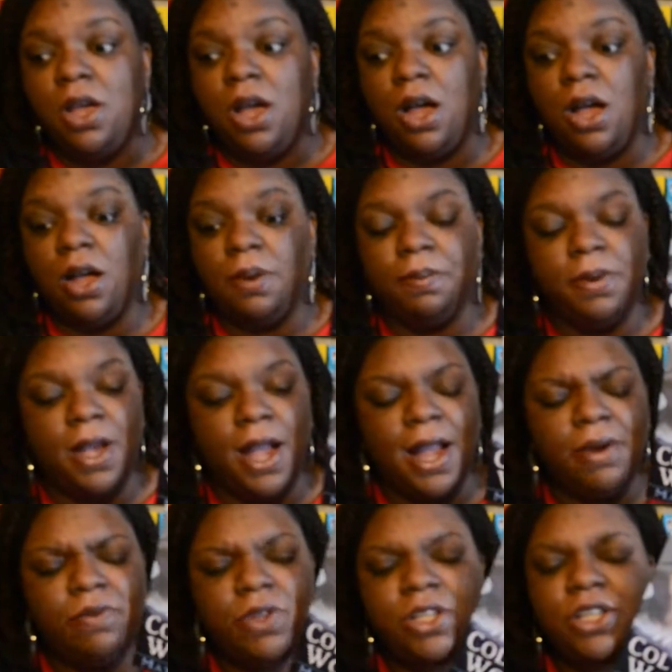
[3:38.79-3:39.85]
Um, I
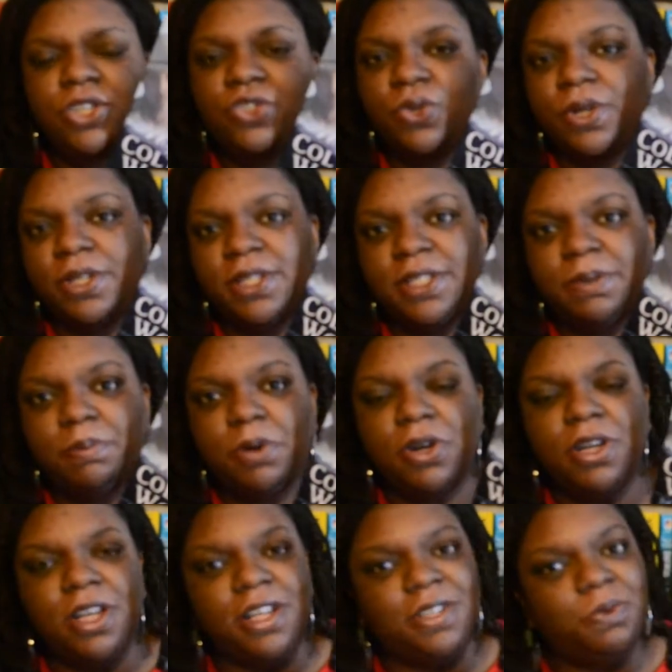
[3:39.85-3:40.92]
really enjoyed this
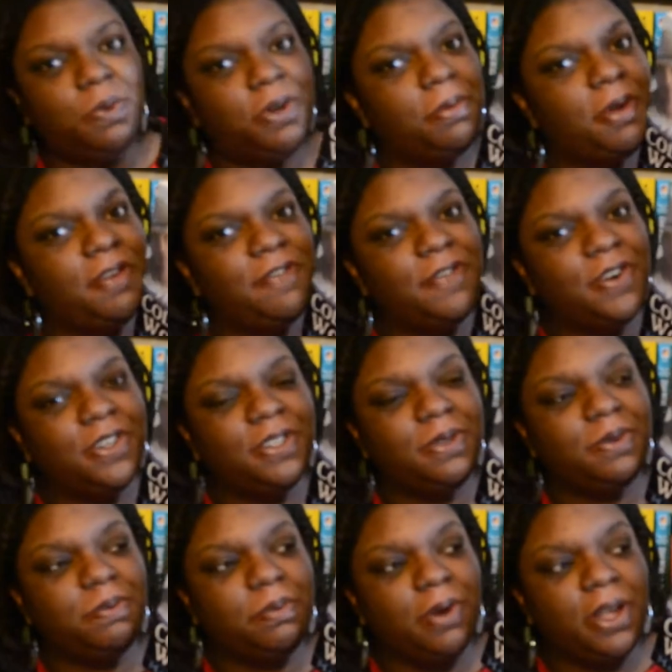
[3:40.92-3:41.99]
book. It's one of my first,
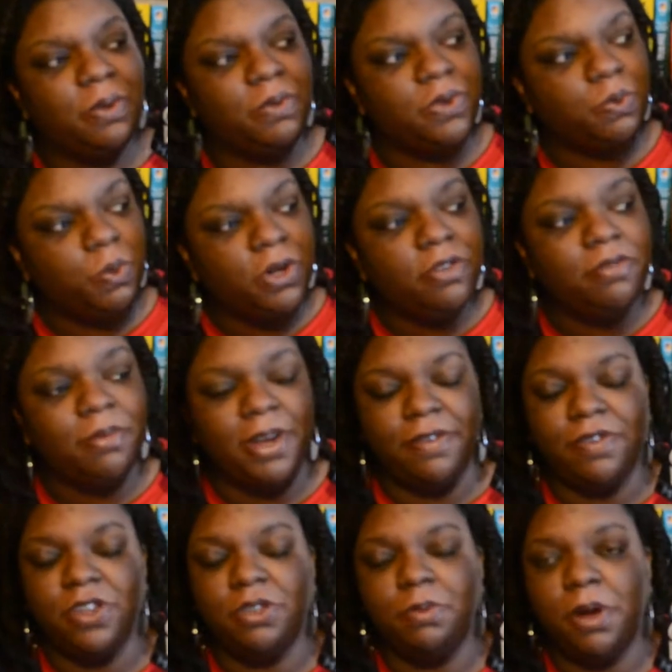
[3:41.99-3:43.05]
it was one of my
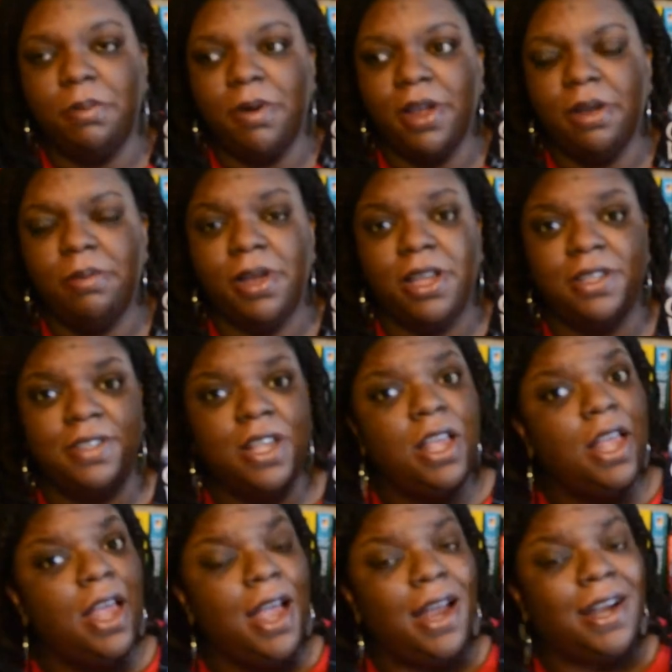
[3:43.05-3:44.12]
first by Maya Banks,
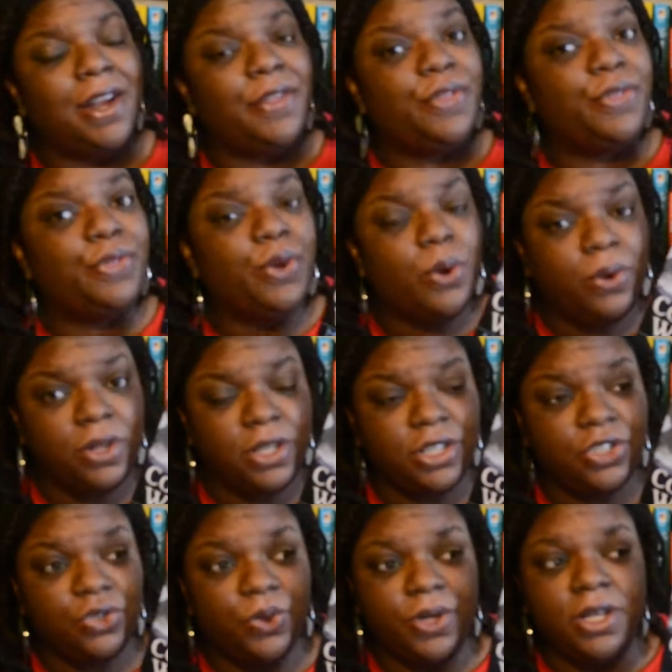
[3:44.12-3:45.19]
and I thoroughly
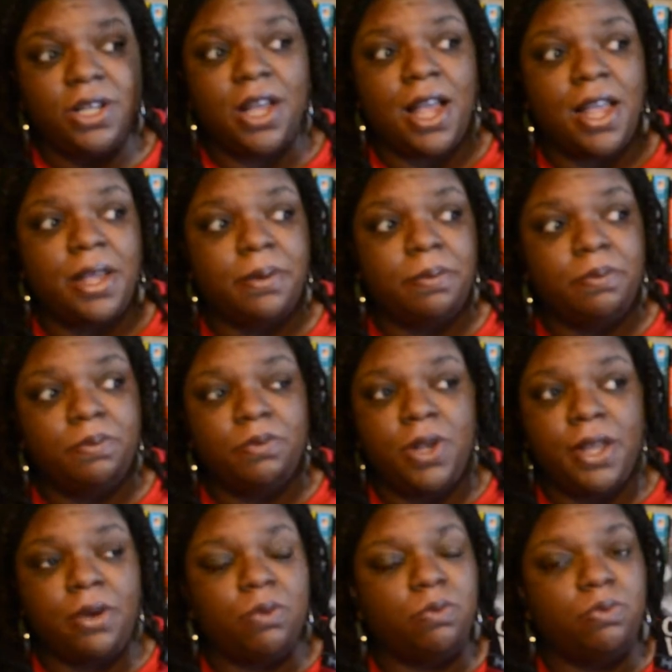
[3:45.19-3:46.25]
enjoyed it. I,
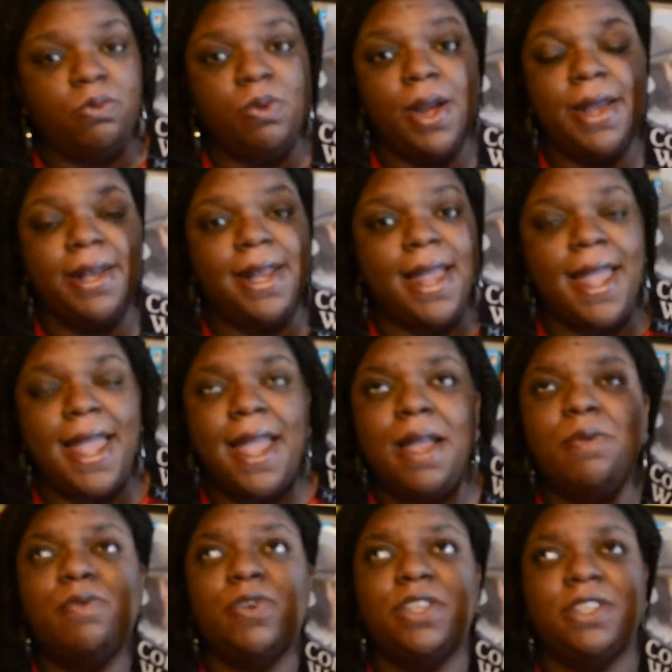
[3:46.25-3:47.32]
like, read
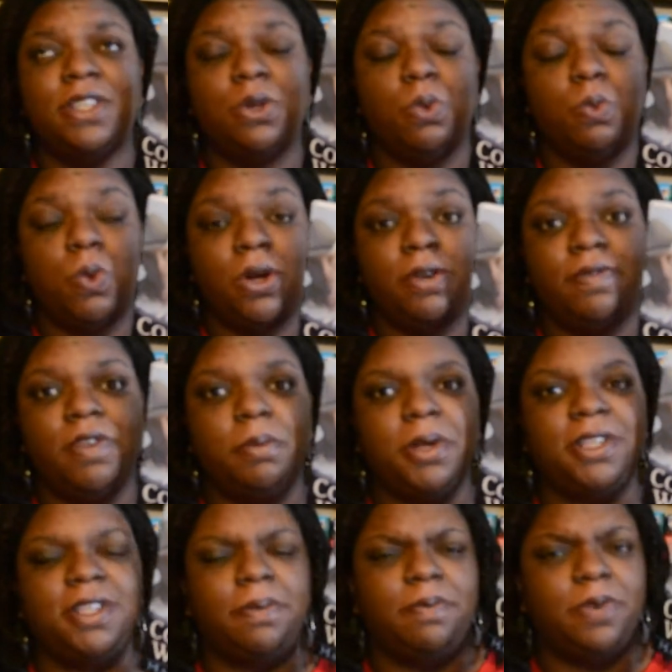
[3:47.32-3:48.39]
every single one of them
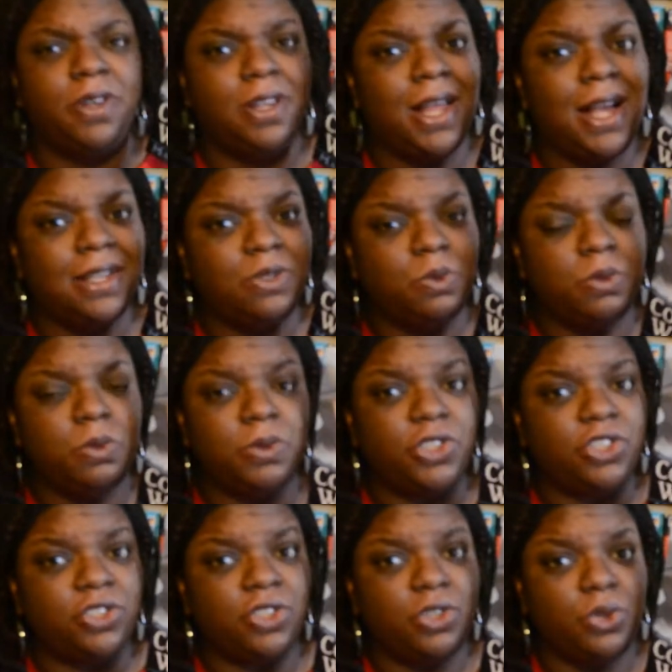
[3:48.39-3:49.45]
except for the last one, which
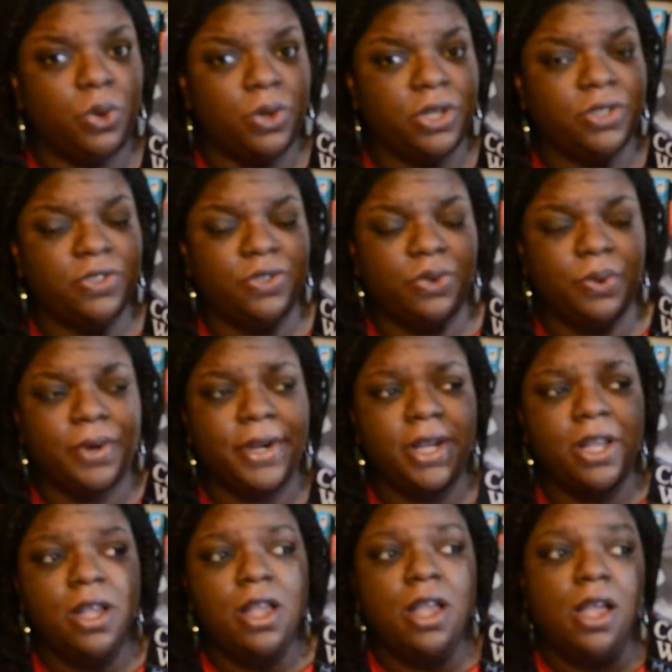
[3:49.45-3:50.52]
is the Dorda story.
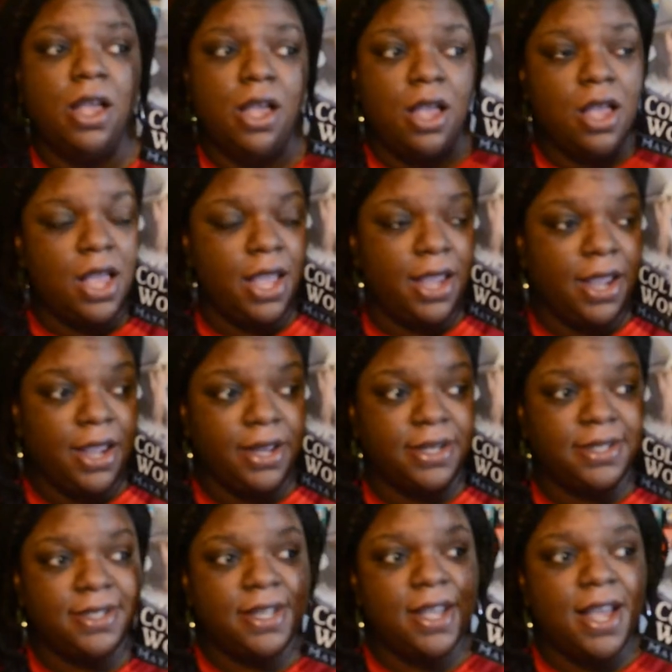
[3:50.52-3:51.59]

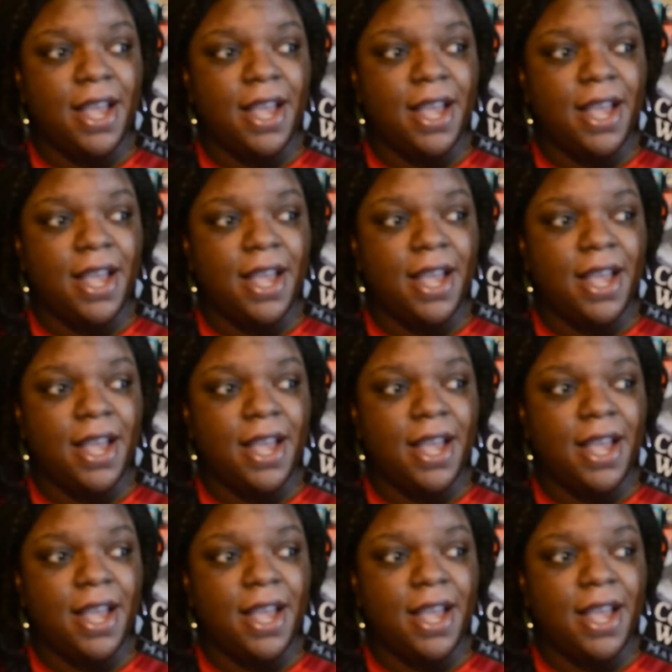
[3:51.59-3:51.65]
And